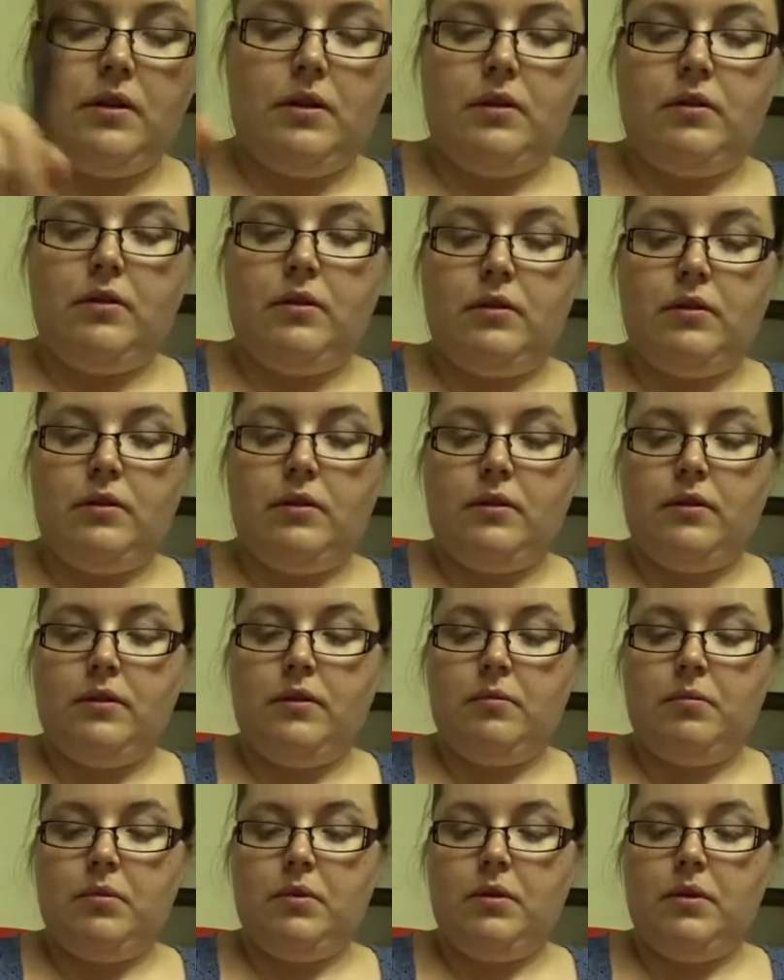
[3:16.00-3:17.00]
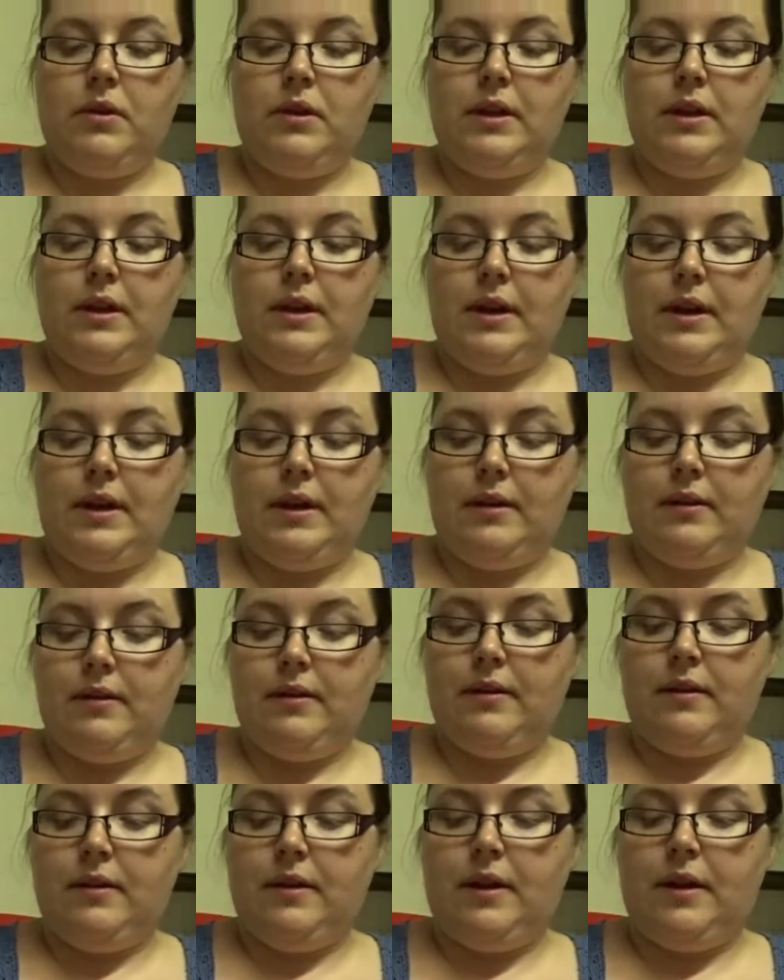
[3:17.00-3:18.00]
I'm just pulling it out to
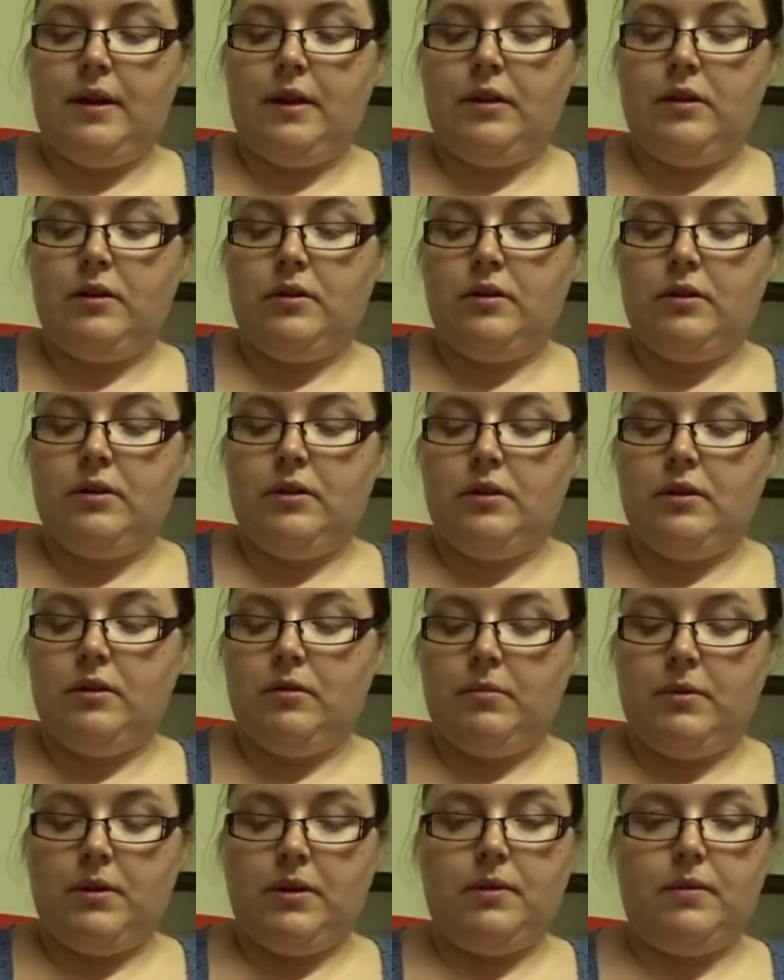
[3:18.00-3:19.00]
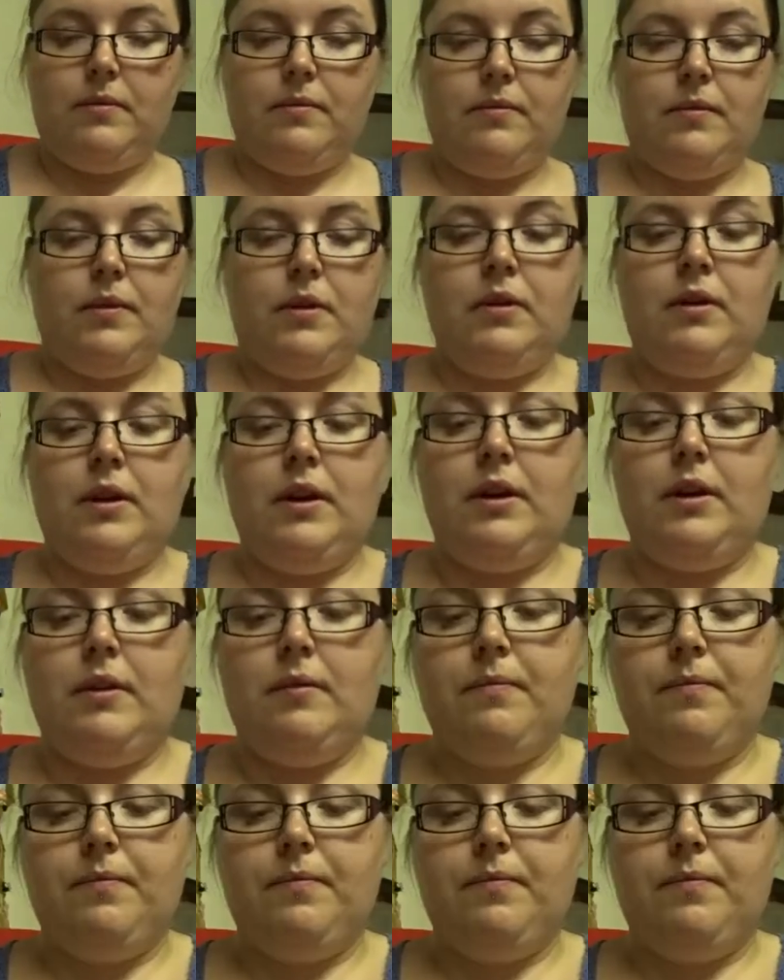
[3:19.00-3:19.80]
the edge a little bit. Okay,